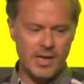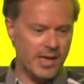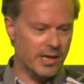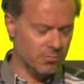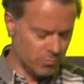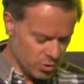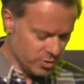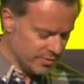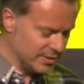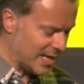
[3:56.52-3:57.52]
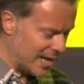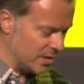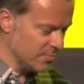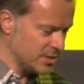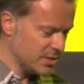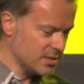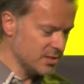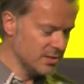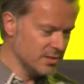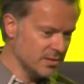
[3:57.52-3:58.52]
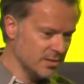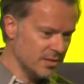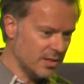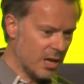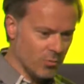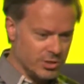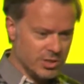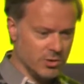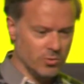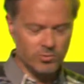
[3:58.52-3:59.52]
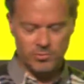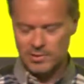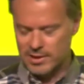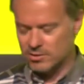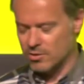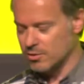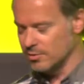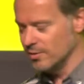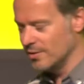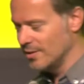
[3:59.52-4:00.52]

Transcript: And most of the times, I will see you later on,